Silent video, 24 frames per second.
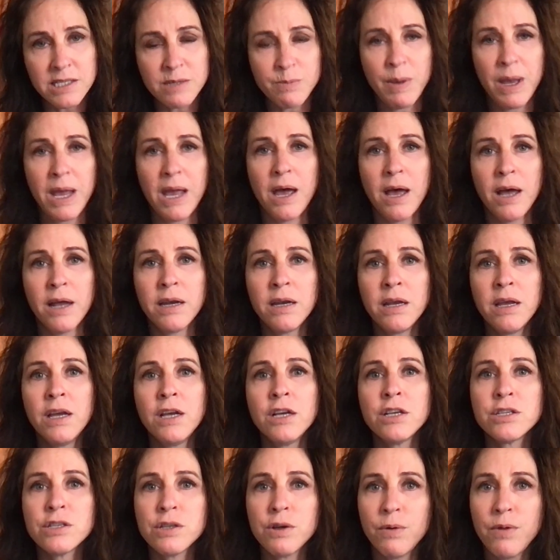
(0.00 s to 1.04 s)
man.
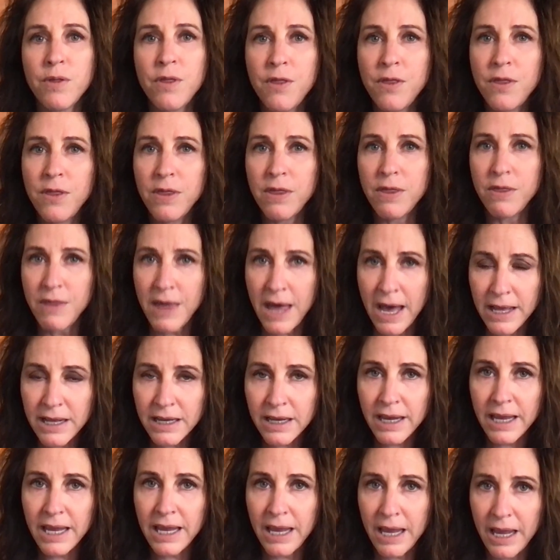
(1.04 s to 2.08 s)
So in
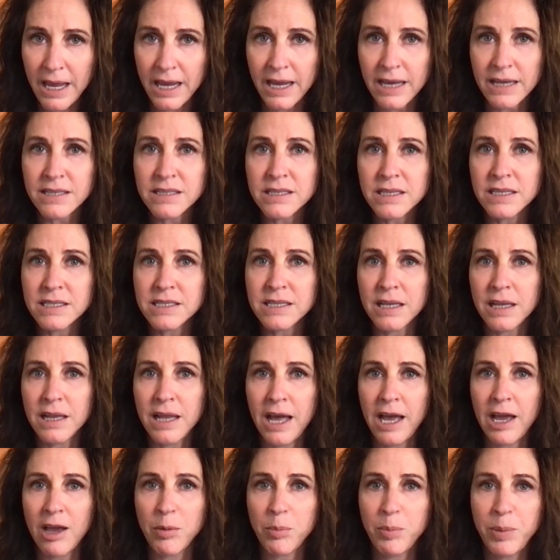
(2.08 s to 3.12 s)
that case, it's a
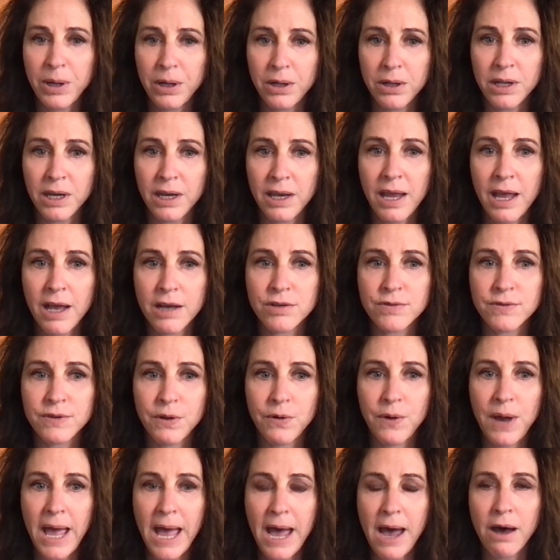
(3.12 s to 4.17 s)
liability, cash
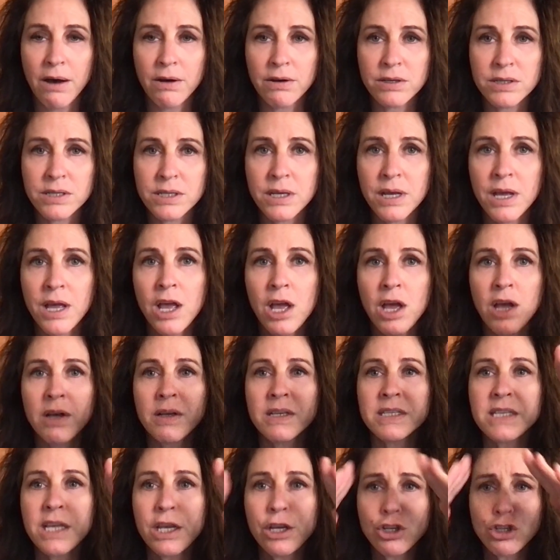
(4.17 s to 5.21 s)
flow out.
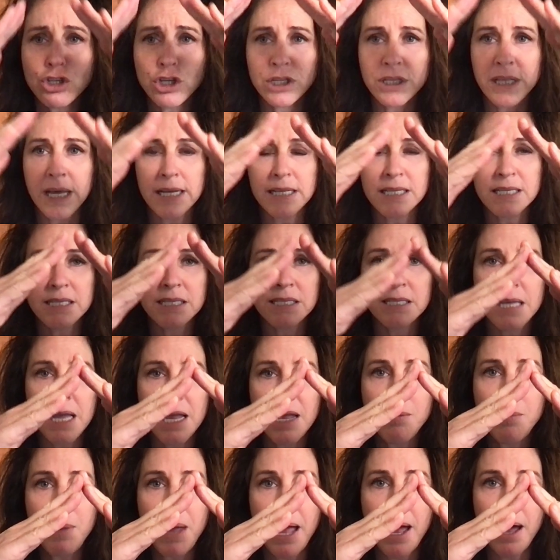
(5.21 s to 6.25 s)
Say you took that
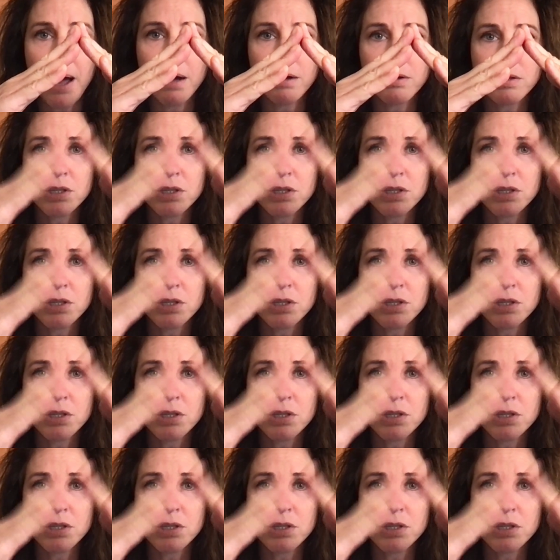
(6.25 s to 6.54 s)
same house,